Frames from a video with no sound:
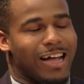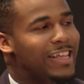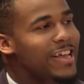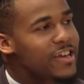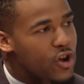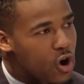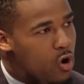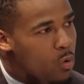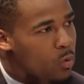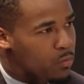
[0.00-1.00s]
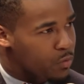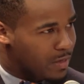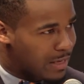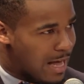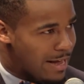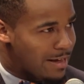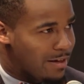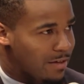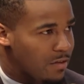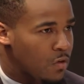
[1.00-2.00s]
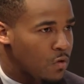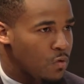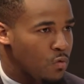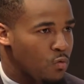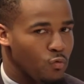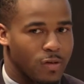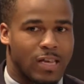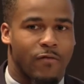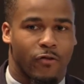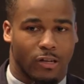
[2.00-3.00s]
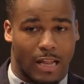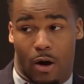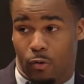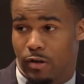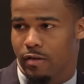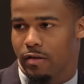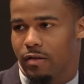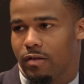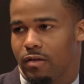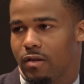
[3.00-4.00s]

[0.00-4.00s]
I didn't know what it was like to receive an allowance.